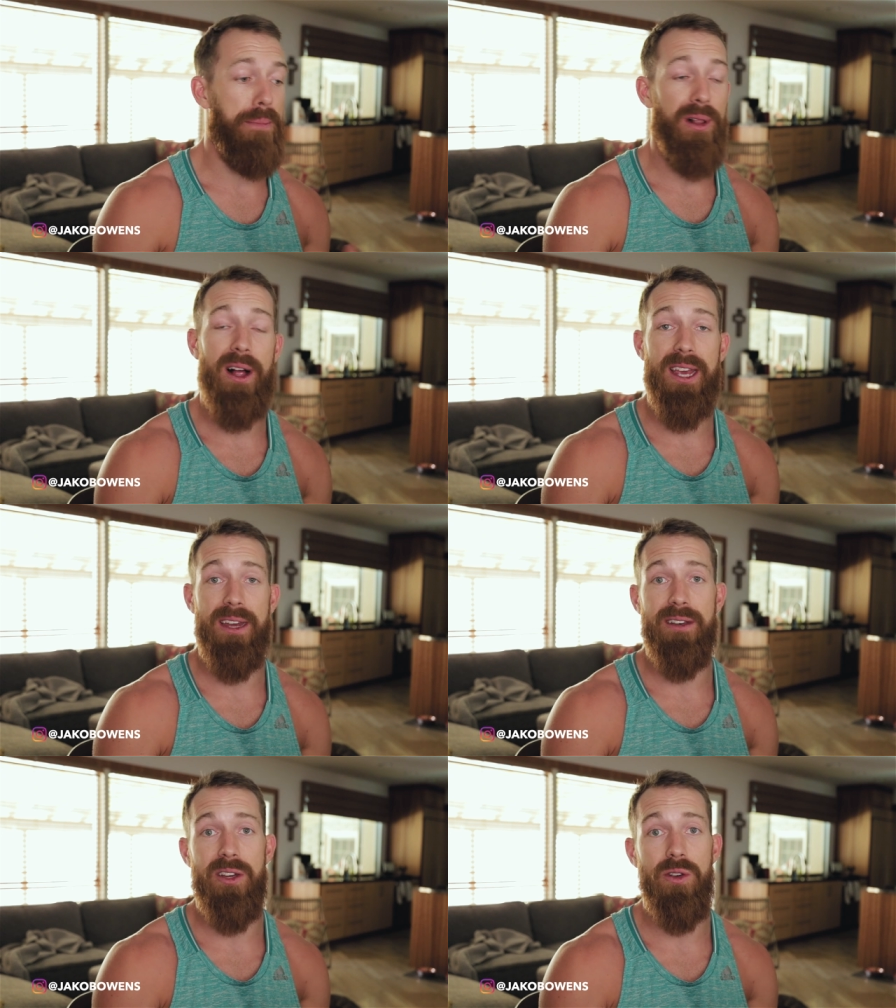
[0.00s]
can plug
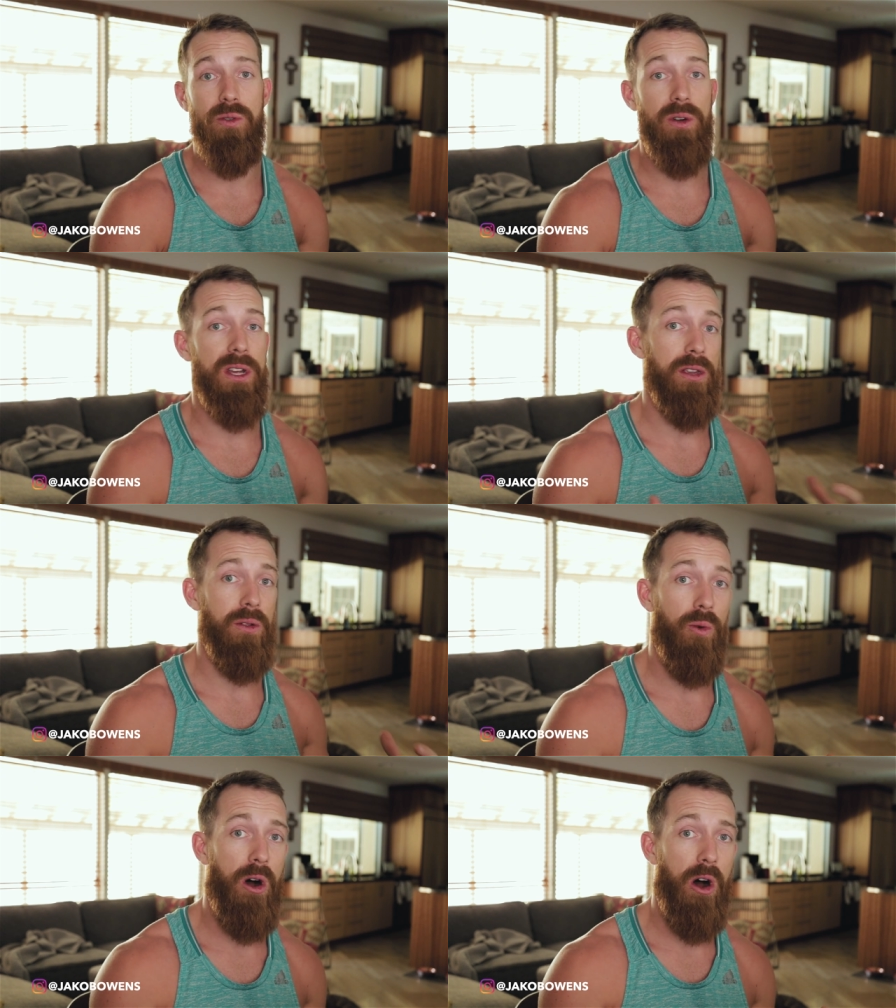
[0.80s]
into, into
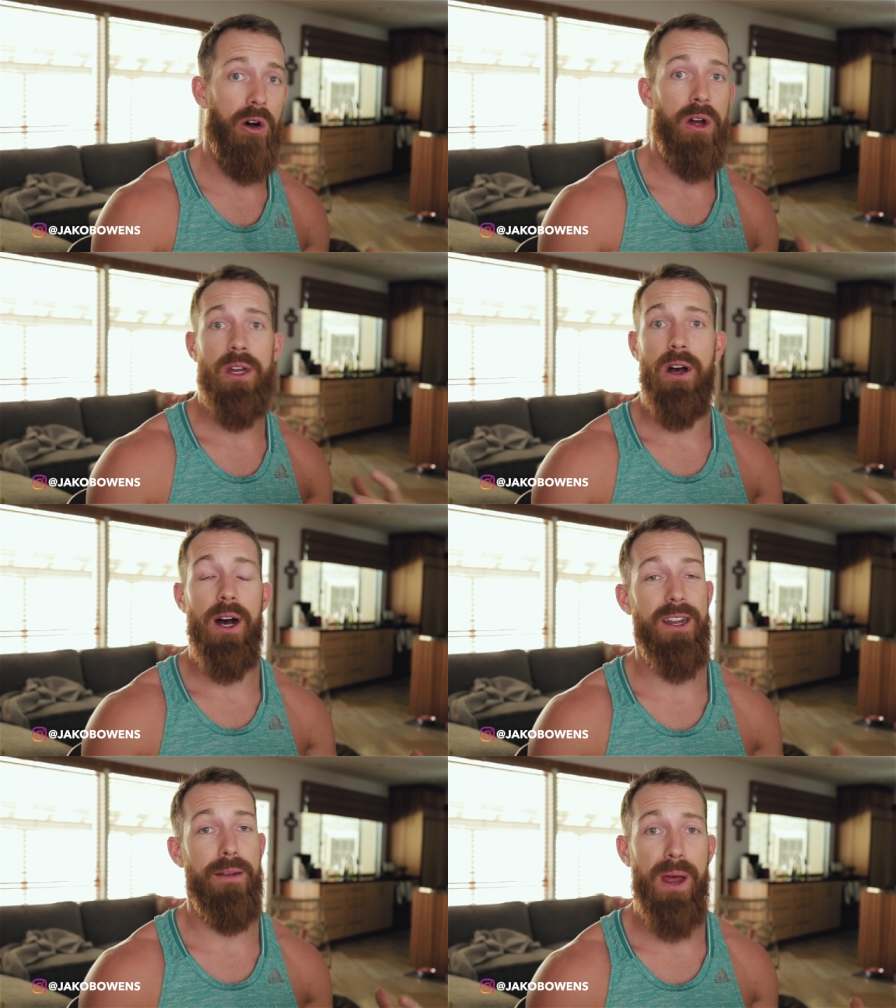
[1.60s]
the wall,
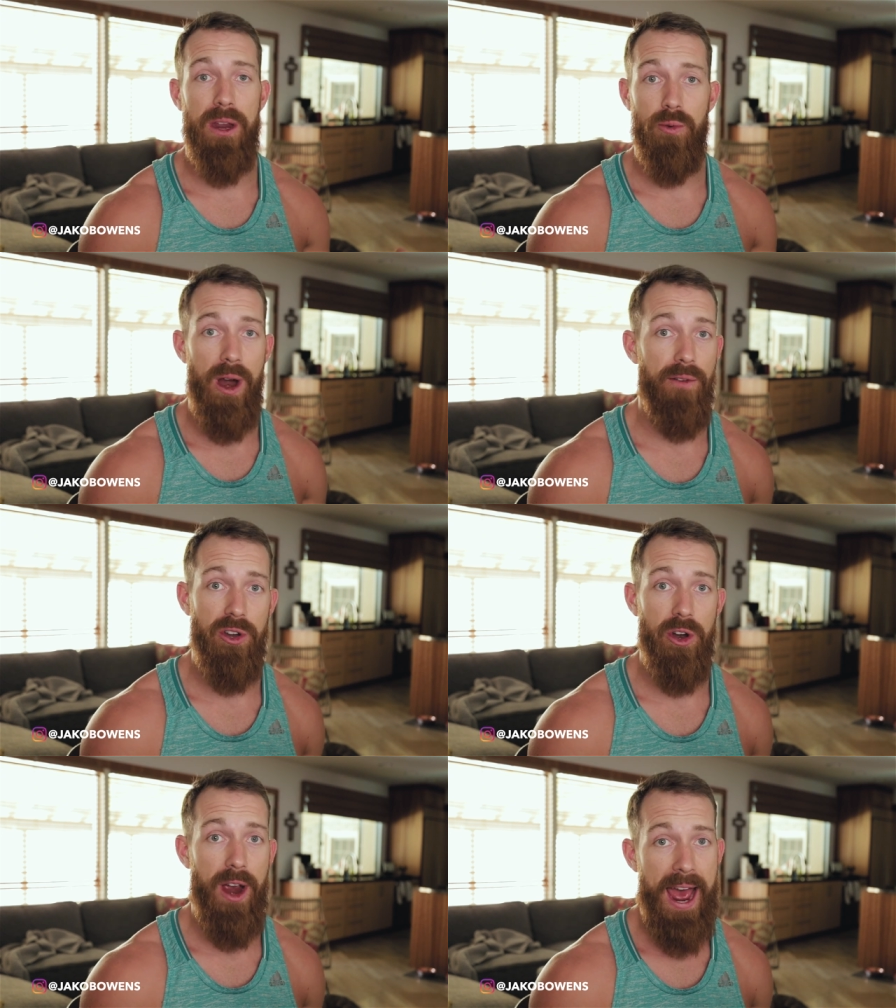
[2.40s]
uh, depending wherever
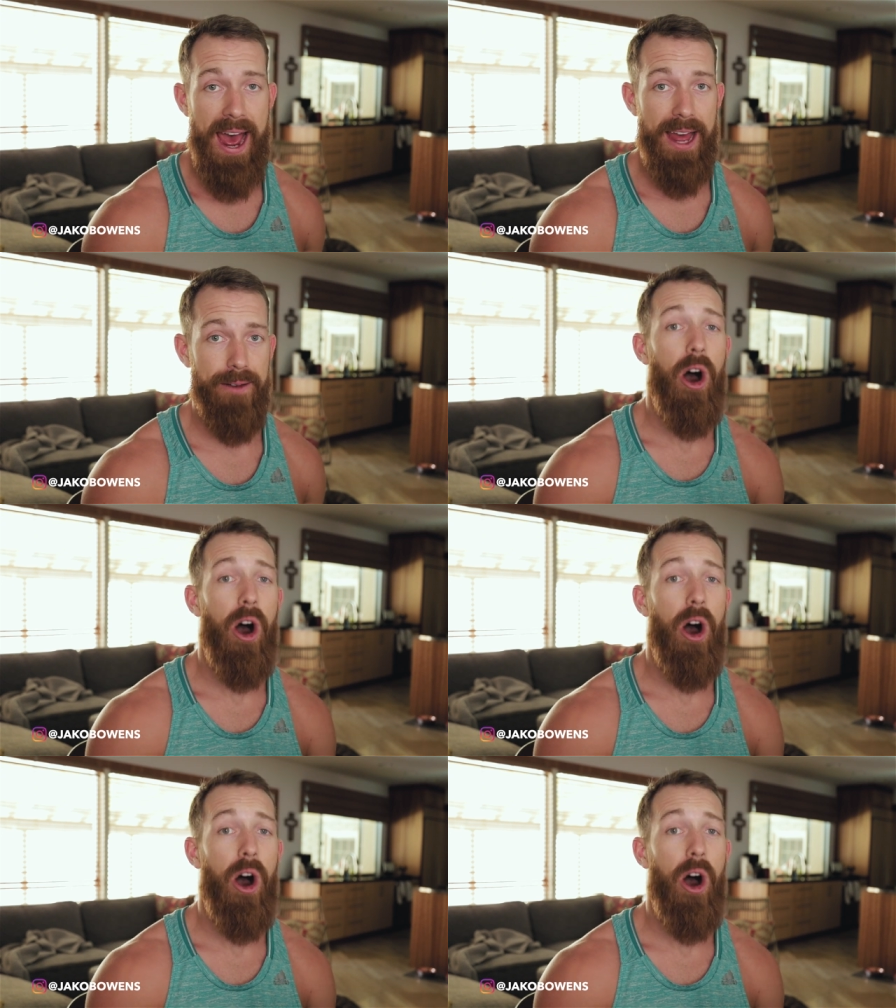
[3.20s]
you're at.